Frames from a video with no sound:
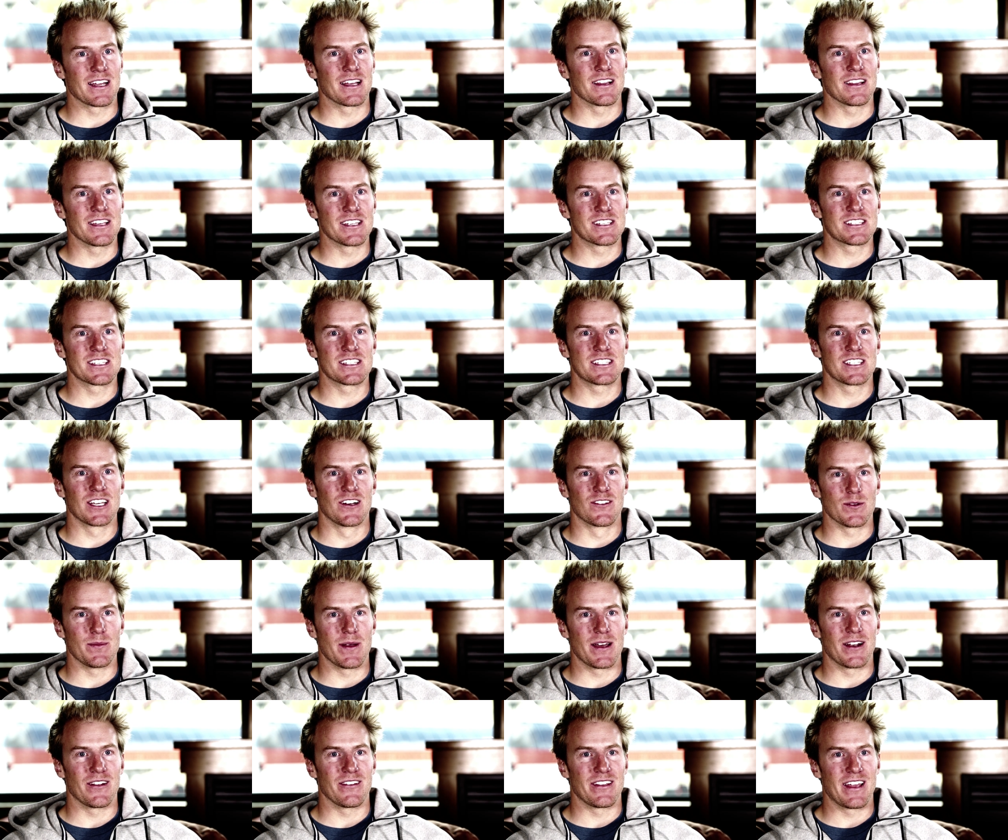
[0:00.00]
getting at least a
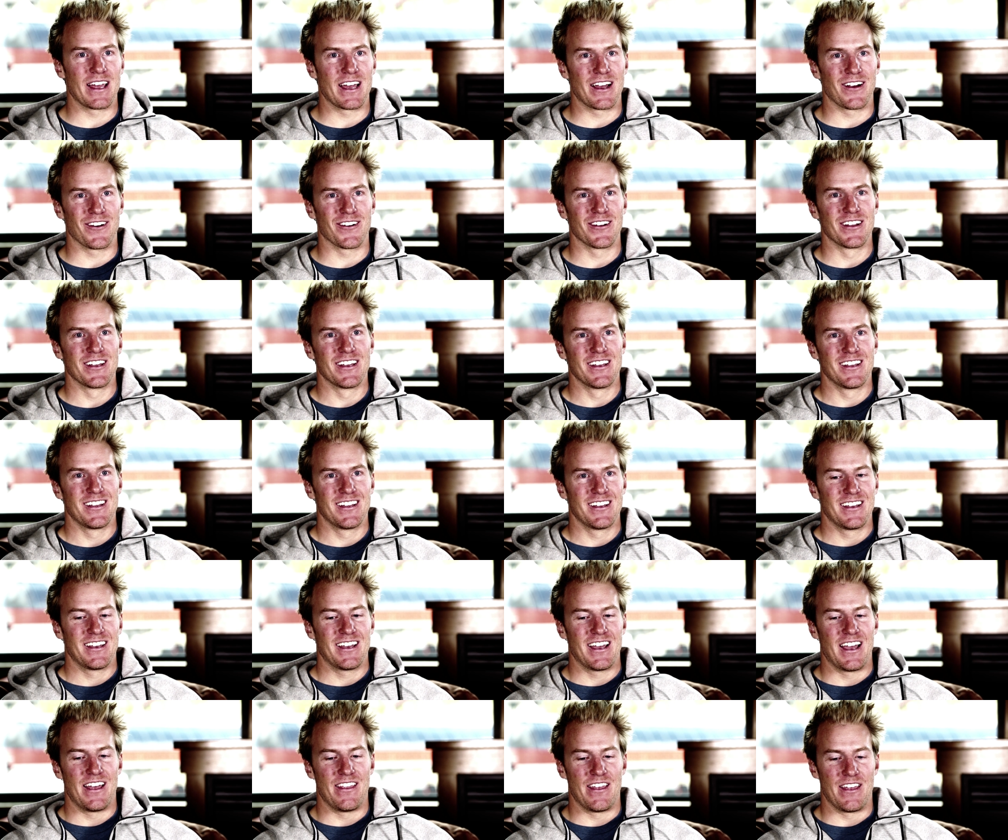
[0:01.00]
silver medal now.
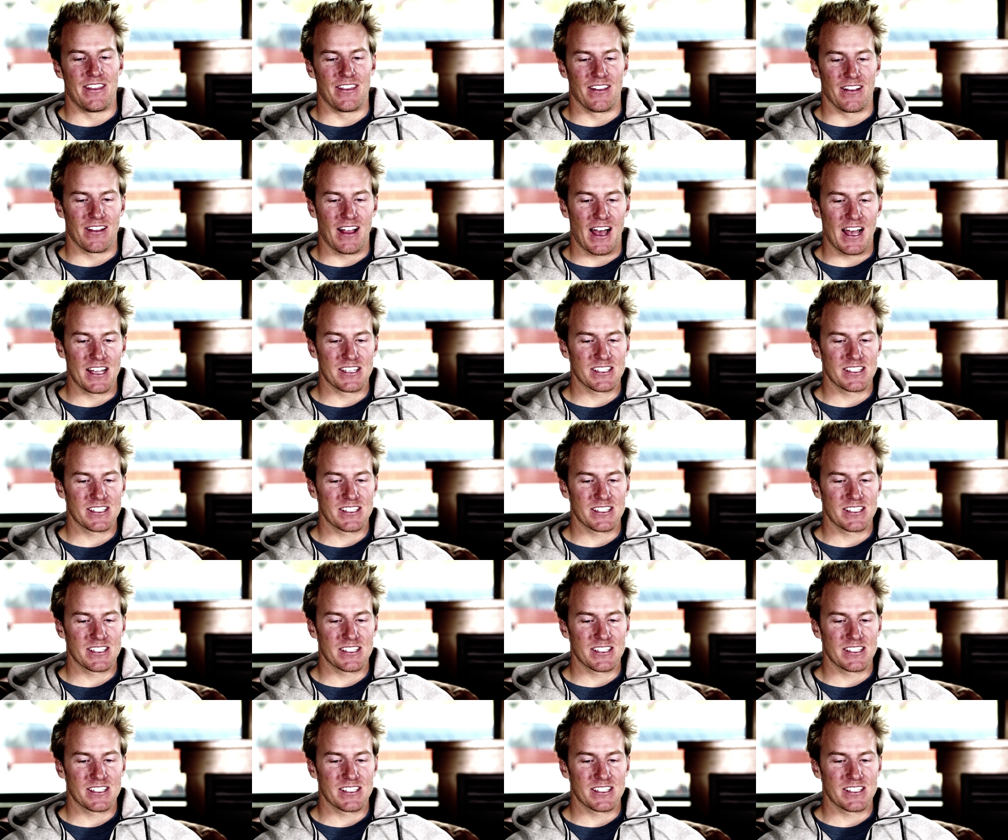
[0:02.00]
And then the